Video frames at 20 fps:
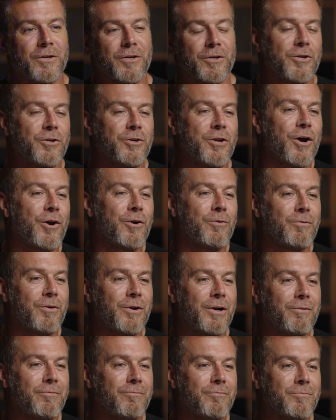You don't
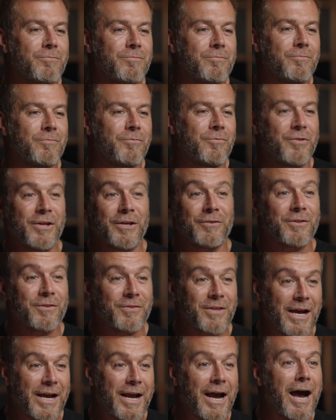think that
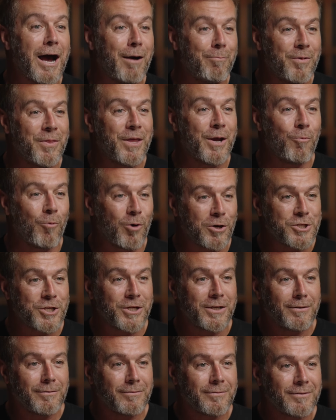they are, but they're
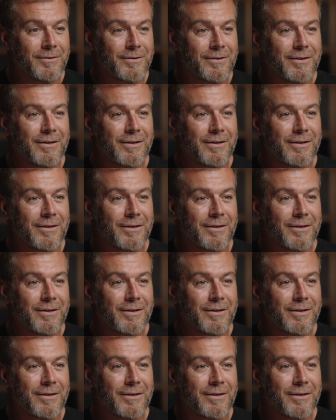watching.